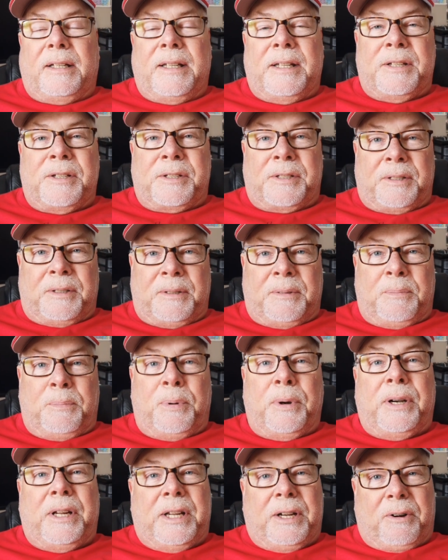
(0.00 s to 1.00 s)
is
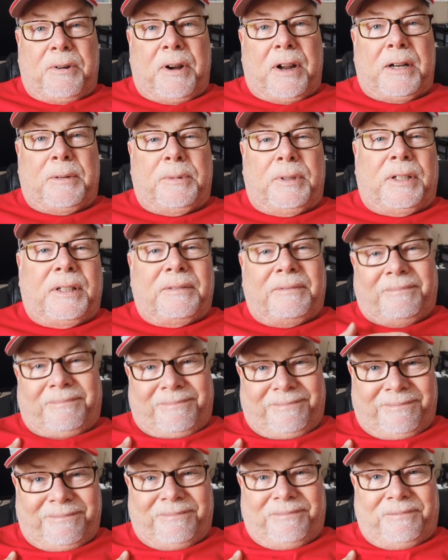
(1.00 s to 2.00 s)
pretty incredible
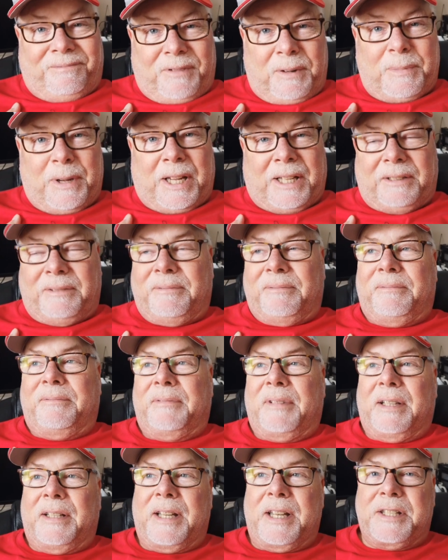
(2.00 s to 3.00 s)
for me,
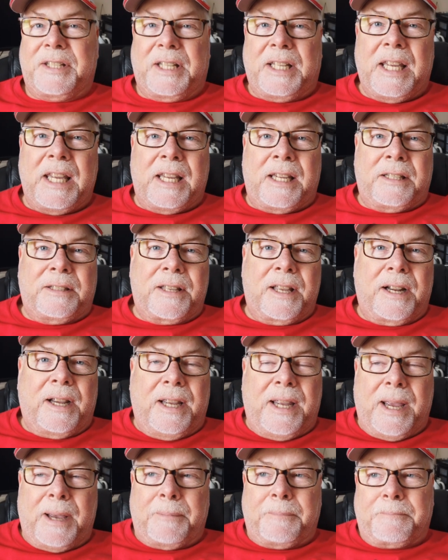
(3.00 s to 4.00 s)
as a geek that
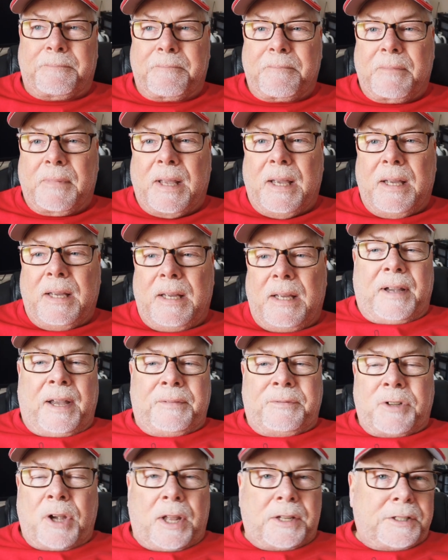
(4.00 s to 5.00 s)
I am.
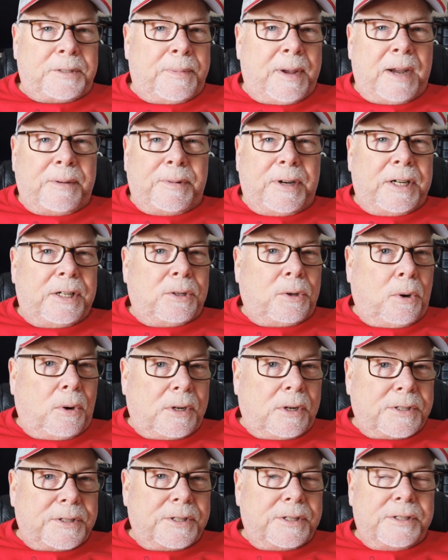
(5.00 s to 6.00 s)
I've taught some ham radio
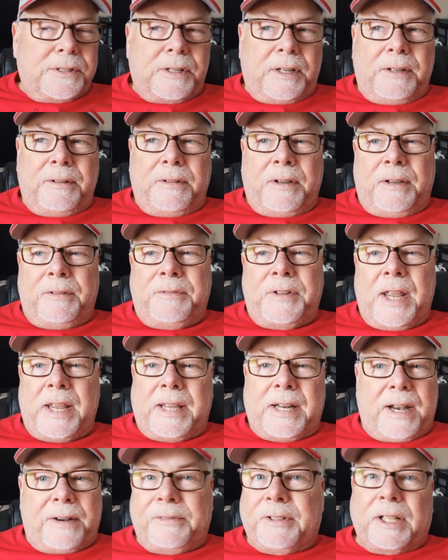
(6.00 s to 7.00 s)
courses. I've
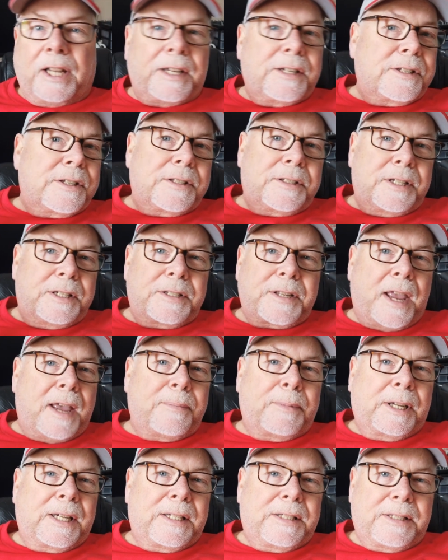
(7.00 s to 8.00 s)
taken every license
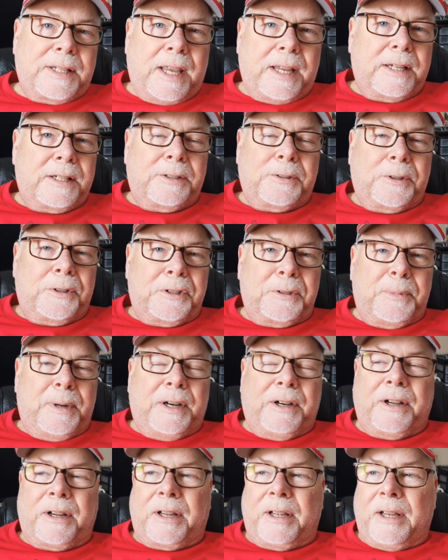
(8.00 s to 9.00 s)
exam I can take in North
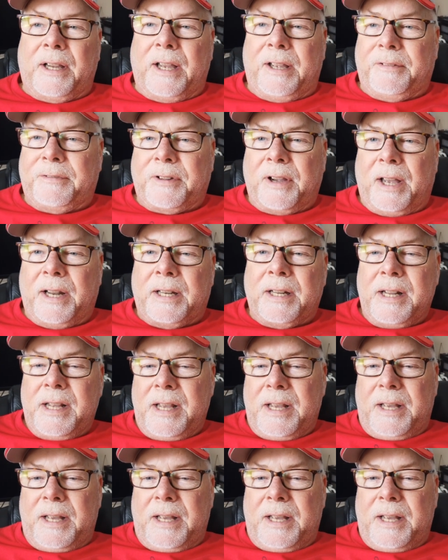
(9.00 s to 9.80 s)
America. I've got